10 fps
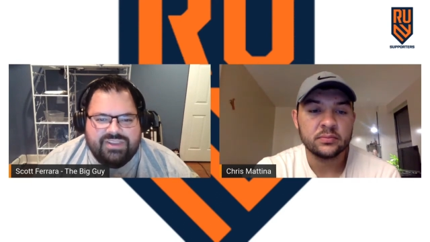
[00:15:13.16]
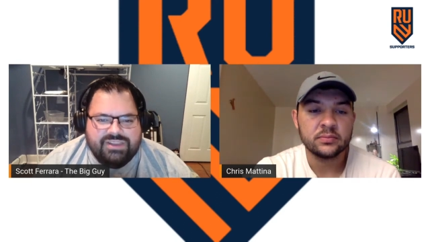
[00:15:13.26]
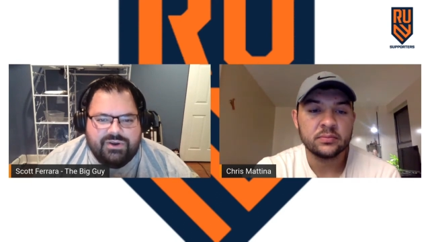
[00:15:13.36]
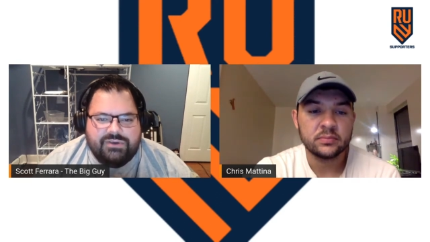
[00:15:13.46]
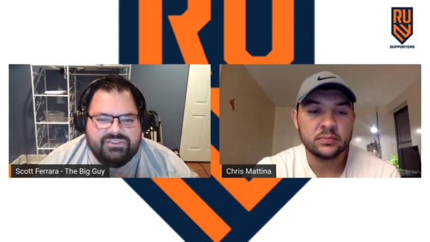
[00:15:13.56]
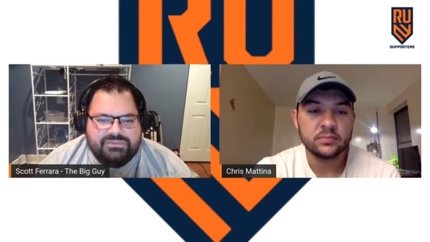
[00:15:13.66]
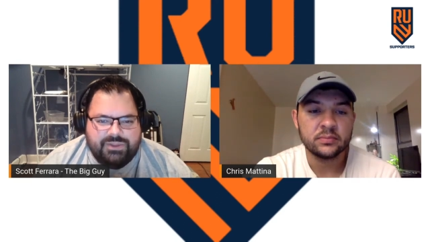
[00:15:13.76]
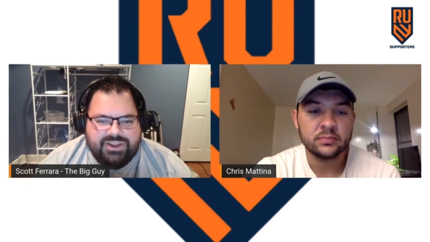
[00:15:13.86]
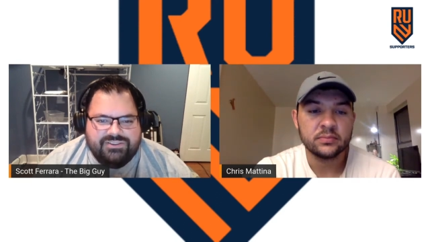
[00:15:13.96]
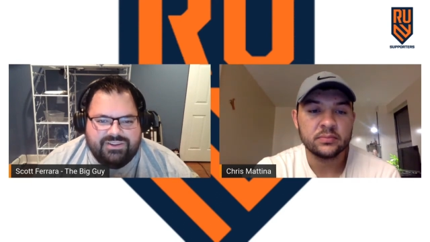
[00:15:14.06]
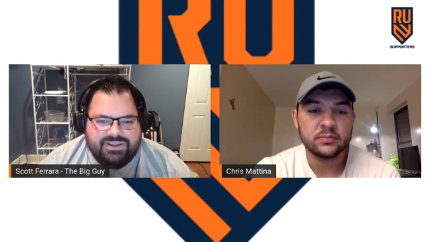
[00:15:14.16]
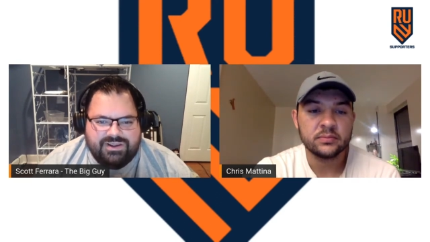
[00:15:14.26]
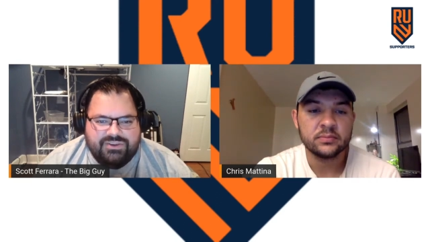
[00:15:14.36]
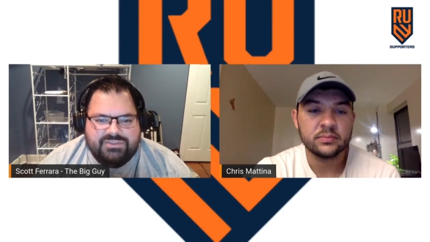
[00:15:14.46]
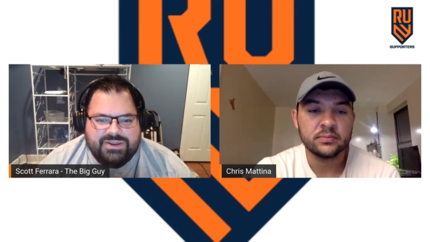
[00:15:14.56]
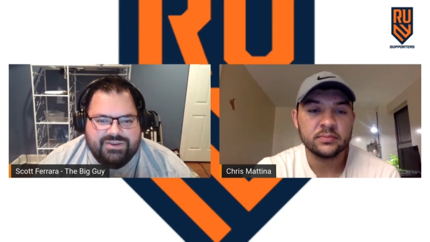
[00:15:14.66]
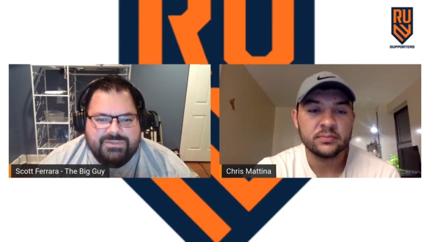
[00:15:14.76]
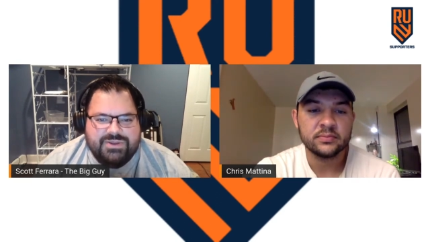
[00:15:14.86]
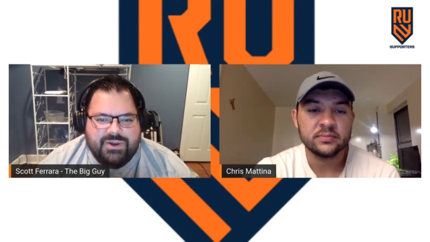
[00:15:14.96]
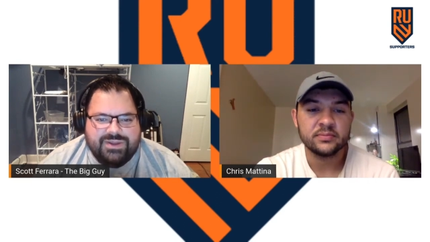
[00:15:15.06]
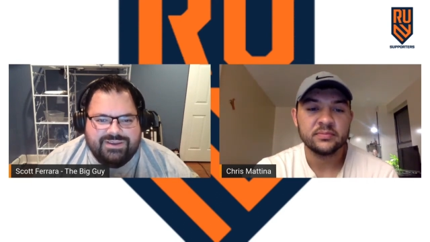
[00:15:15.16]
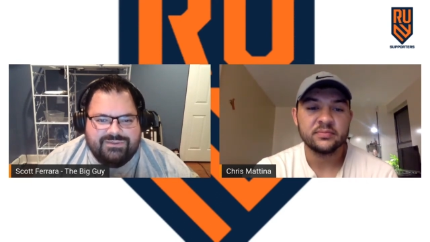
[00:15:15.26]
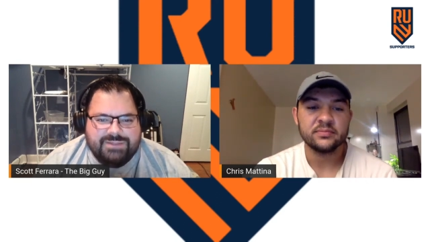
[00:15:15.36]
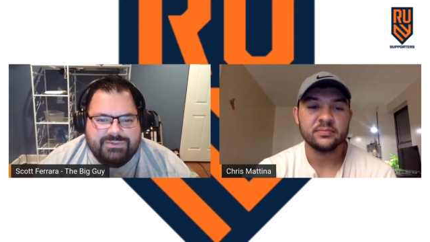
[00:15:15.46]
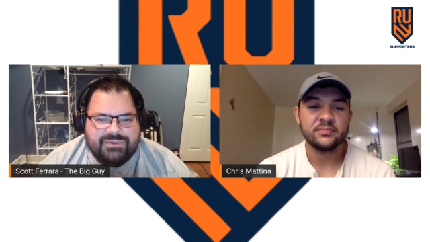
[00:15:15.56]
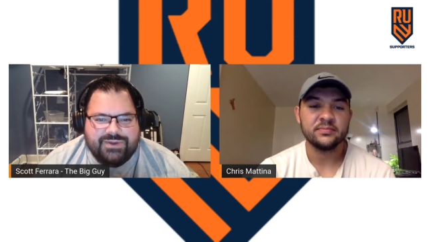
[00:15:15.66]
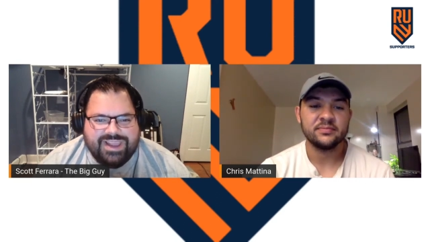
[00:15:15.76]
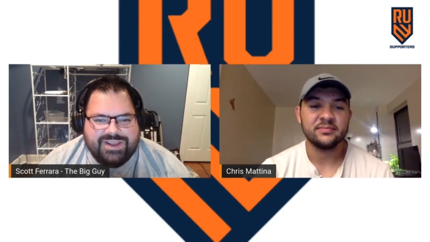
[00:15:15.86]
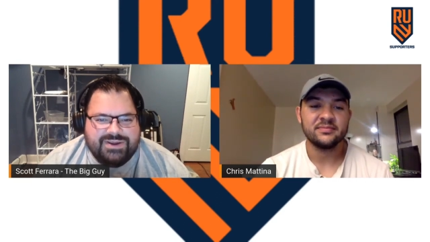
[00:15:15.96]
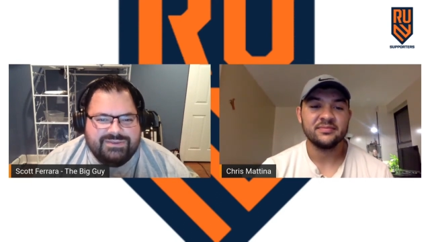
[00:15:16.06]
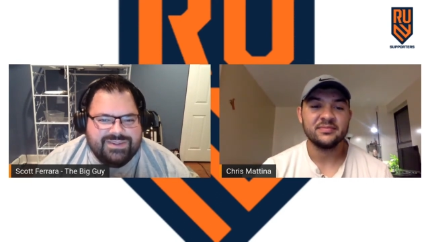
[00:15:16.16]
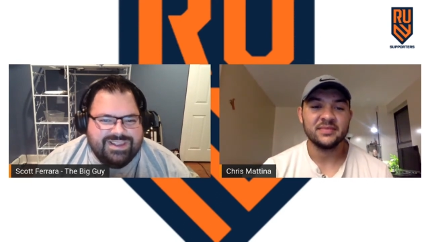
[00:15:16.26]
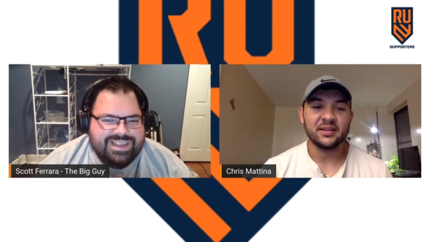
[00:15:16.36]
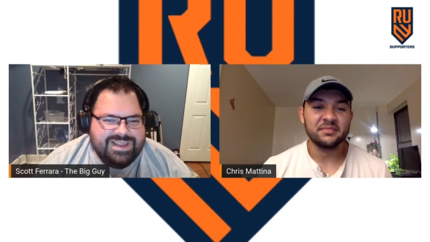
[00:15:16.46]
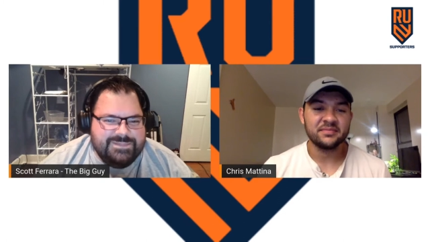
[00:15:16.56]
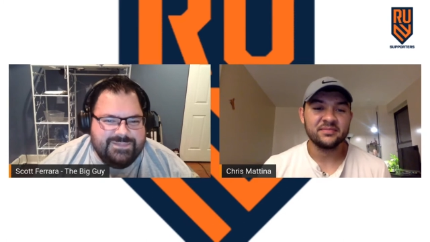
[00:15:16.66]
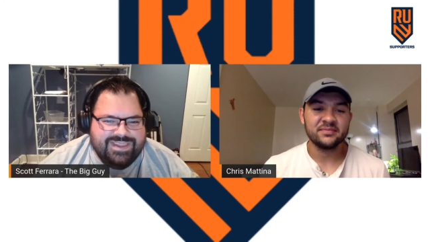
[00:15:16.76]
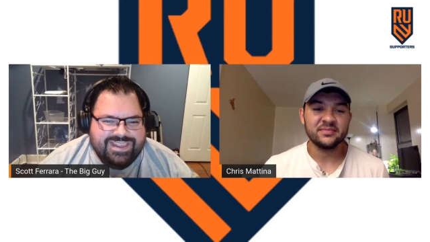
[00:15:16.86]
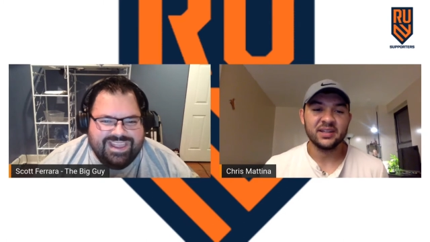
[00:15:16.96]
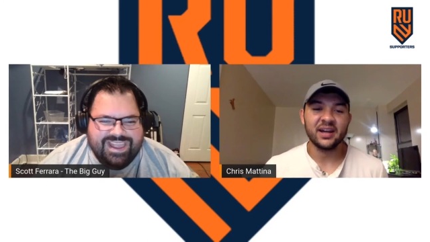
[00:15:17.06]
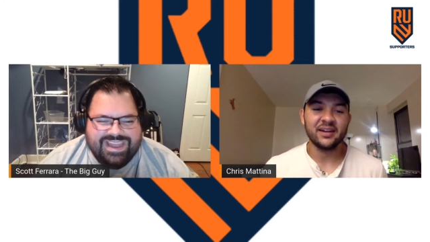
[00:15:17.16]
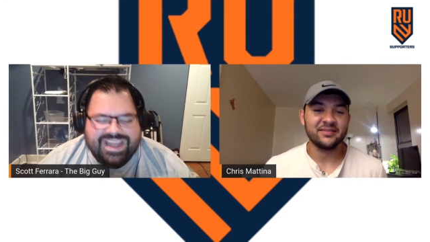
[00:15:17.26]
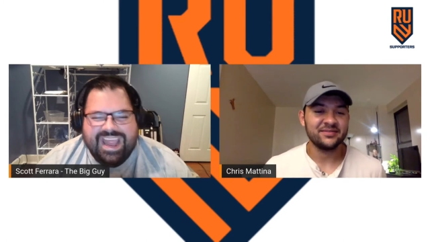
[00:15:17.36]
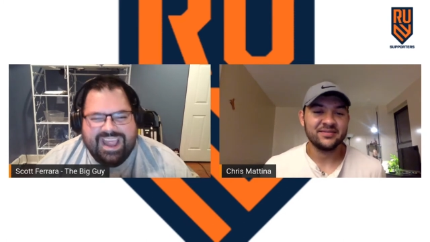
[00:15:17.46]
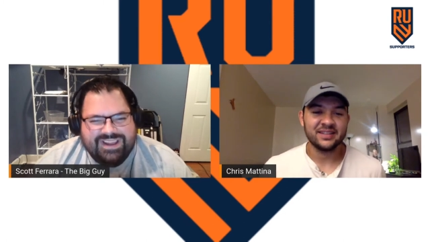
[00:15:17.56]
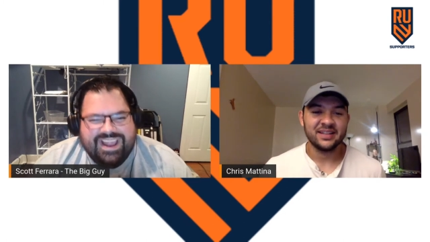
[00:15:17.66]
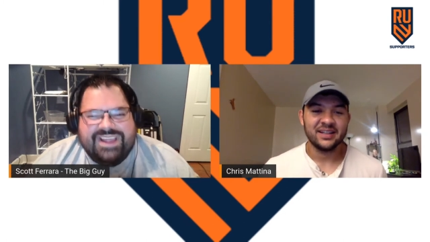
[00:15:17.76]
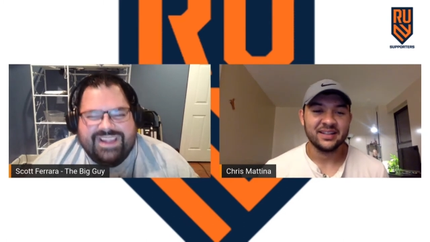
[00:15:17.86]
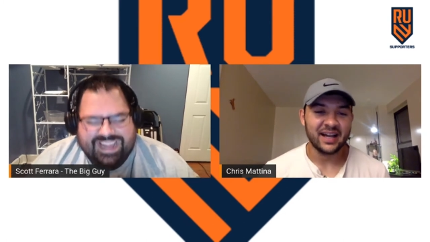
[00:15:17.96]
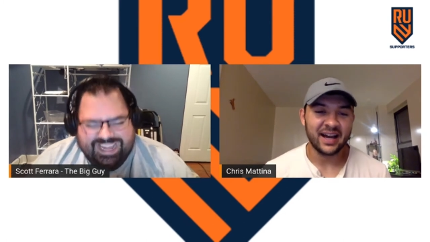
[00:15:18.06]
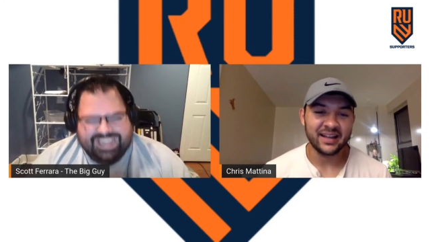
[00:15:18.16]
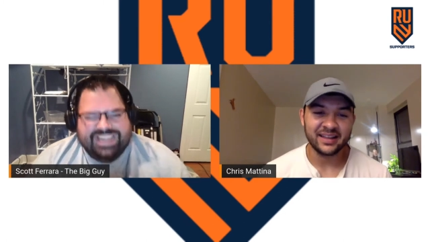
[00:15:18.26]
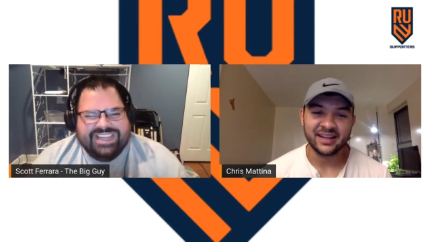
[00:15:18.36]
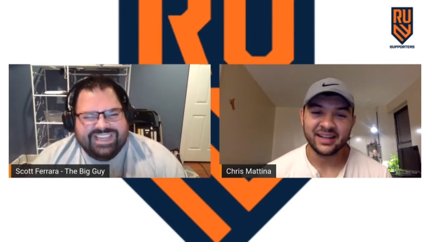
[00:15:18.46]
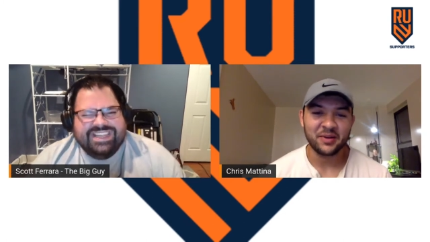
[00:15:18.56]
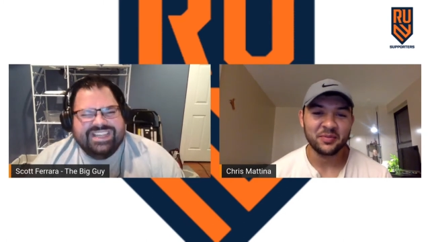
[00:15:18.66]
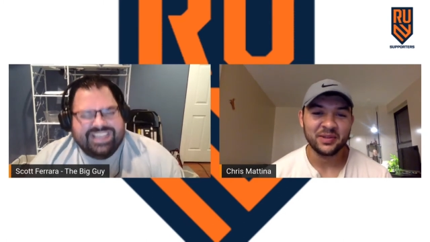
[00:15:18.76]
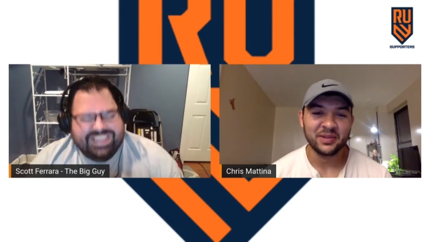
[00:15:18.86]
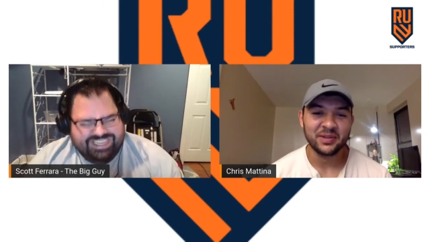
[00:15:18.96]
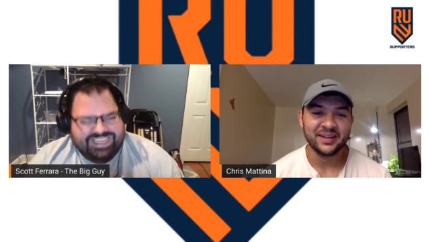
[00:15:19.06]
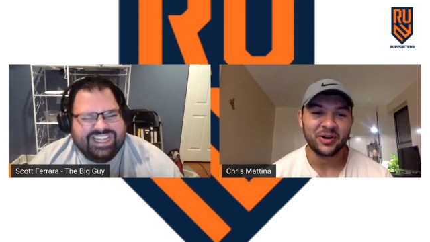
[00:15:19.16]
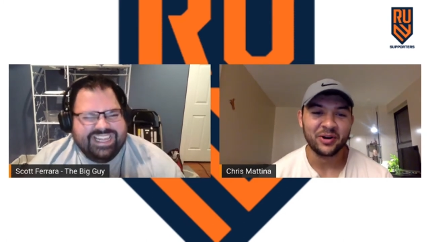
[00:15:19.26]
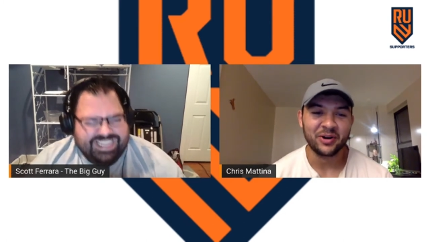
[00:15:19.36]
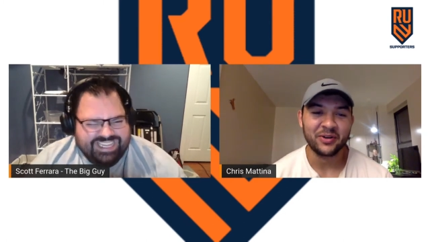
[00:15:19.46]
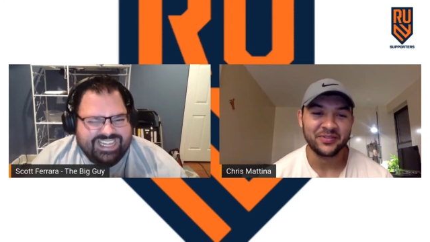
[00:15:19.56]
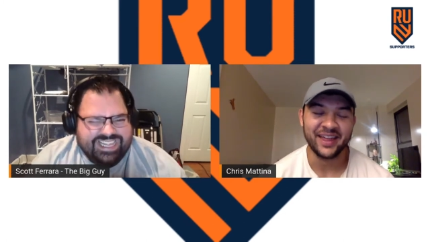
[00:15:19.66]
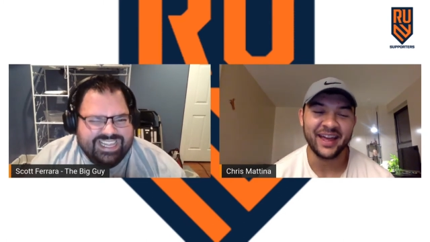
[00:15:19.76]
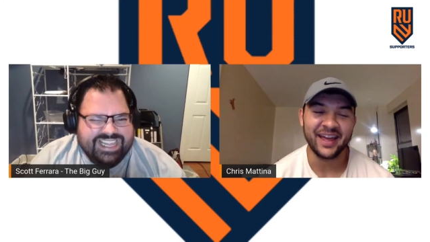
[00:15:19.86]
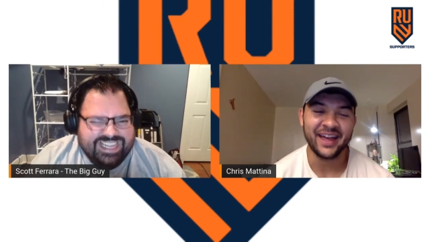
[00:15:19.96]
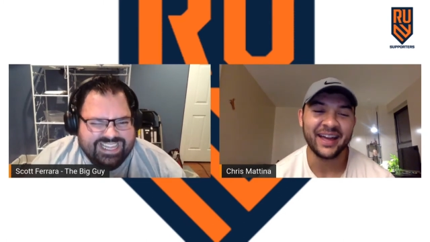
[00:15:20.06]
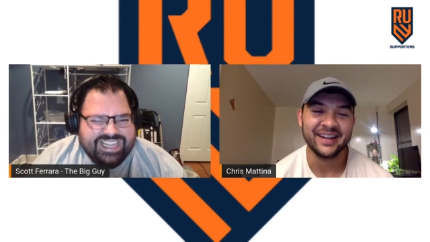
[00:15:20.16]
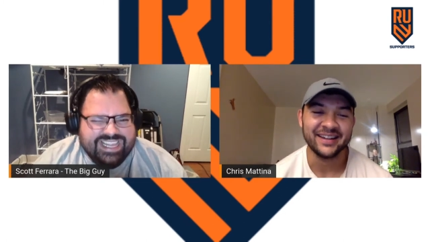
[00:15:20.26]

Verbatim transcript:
Speaker 1: used to give all his players a, a Krispy Kreme donut right before kickoff. Yeah, and that
Speaker 2: would be perfect. For that.